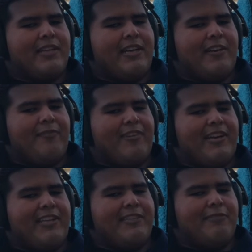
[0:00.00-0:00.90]
I
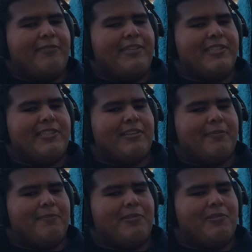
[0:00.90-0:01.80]
find the ones that
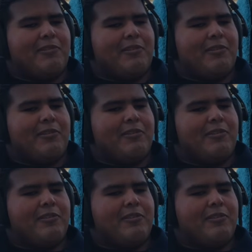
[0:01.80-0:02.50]
are more